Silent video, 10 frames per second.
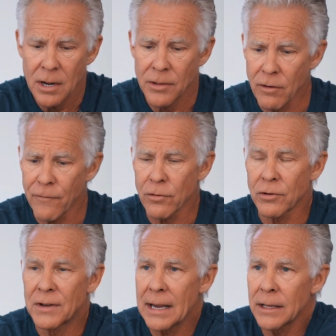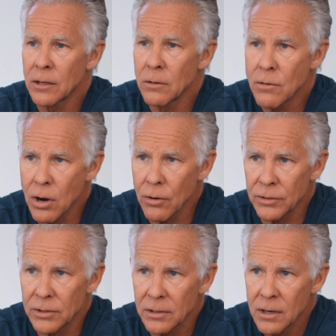Therefore, your daily
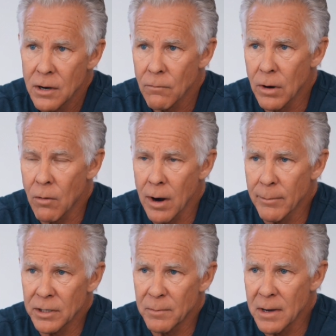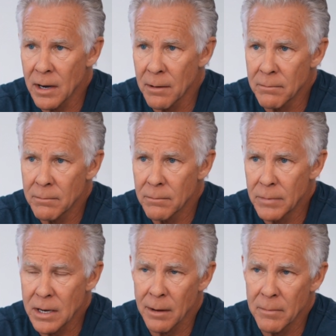glucose requirements become
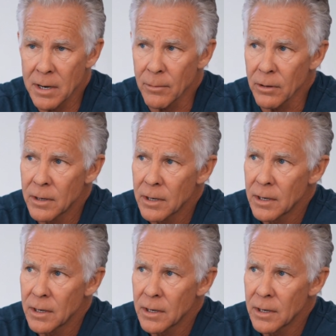minimal.